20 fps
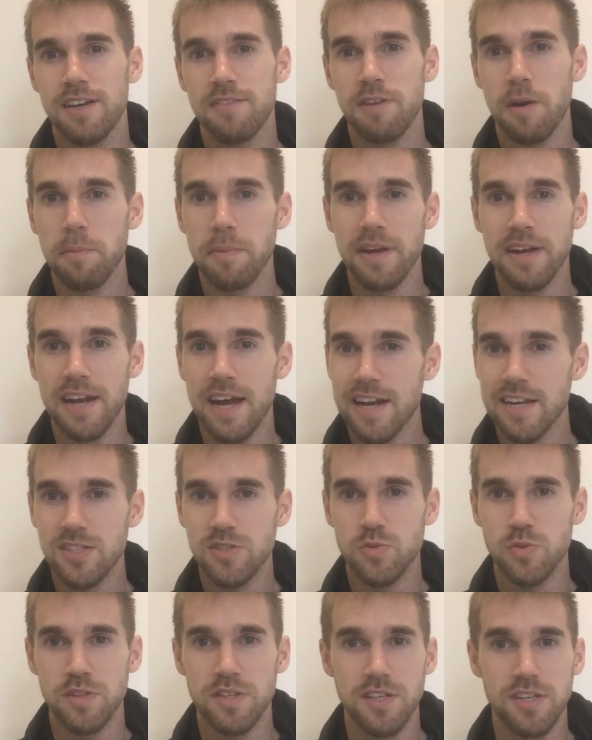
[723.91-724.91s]
If I'm being
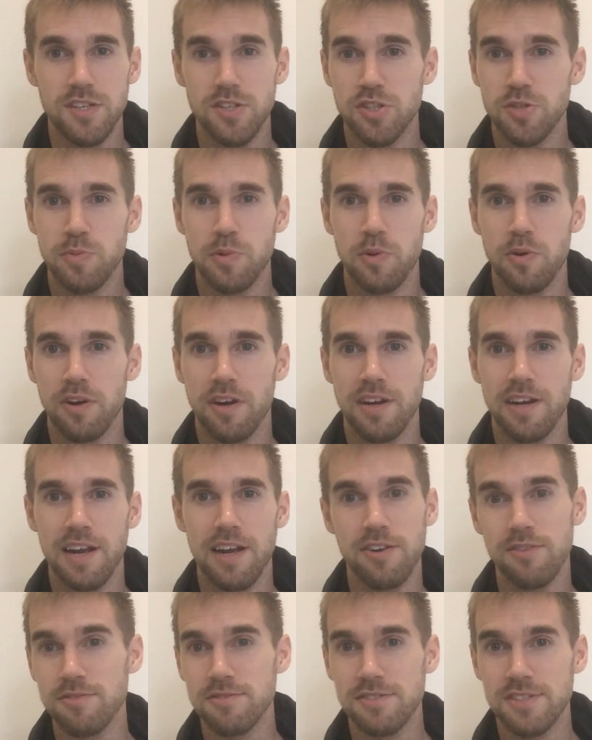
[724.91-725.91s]
honest with you, you should be working
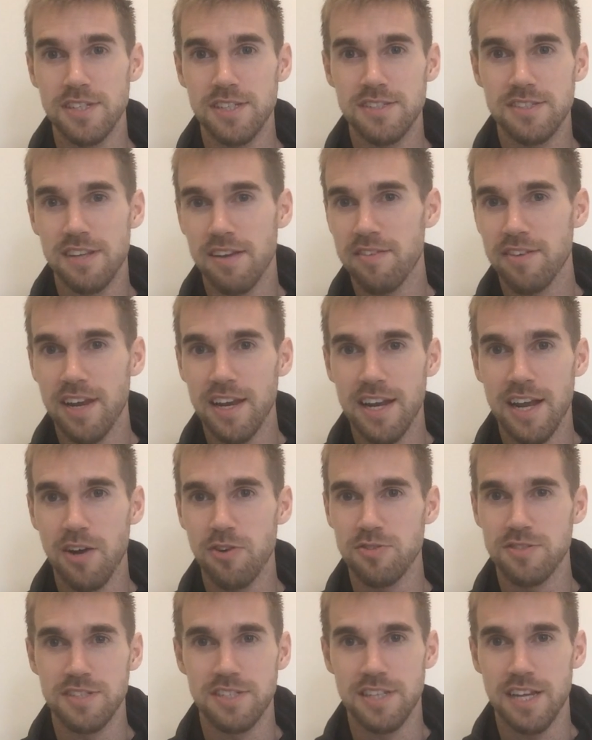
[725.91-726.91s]
out 6, 7, 8
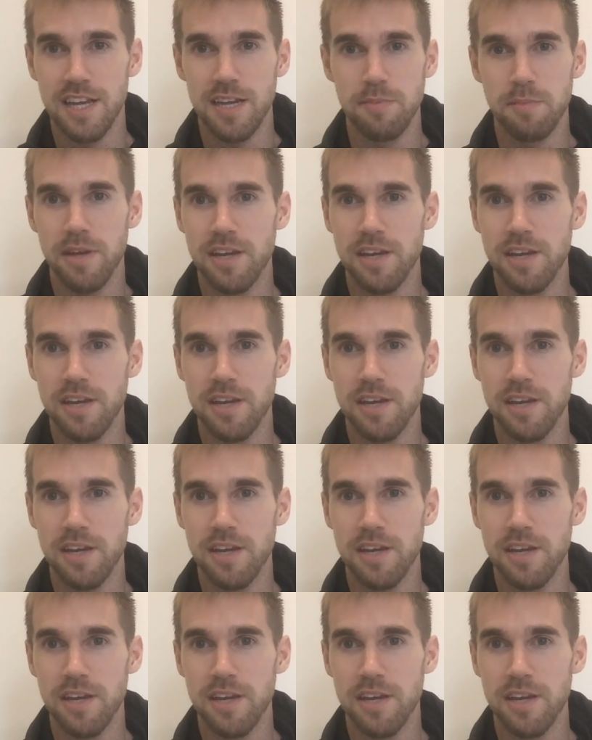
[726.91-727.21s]
hours a day.